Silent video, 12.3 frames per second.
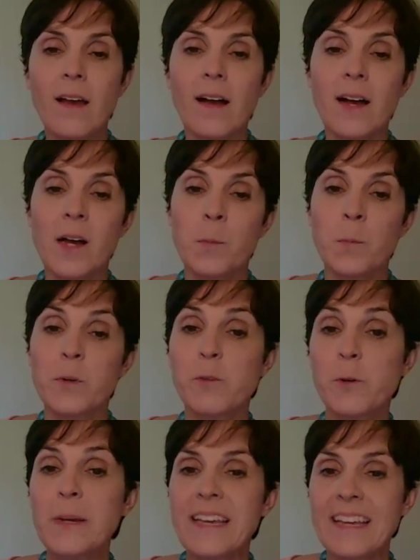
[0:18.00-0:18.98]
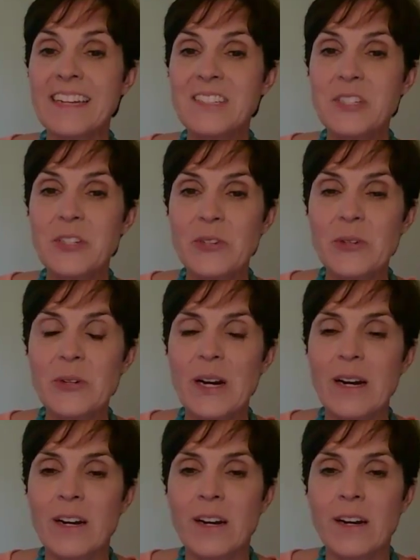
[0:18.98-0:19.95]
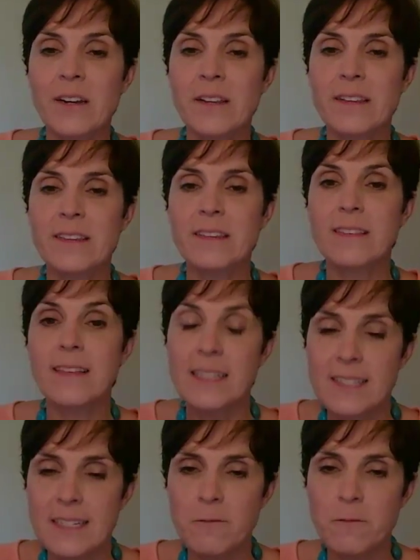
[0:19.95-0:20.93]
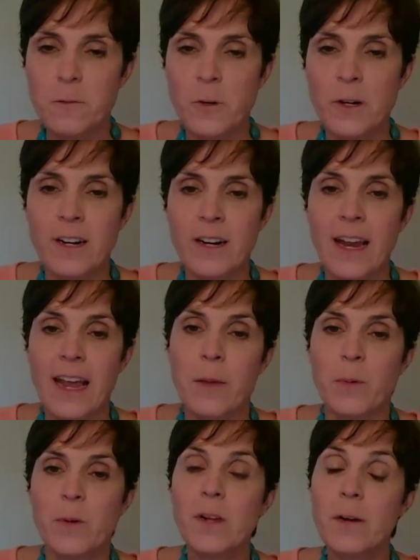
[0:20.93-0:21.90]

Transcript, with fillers: Um, before we get into our lesson for April,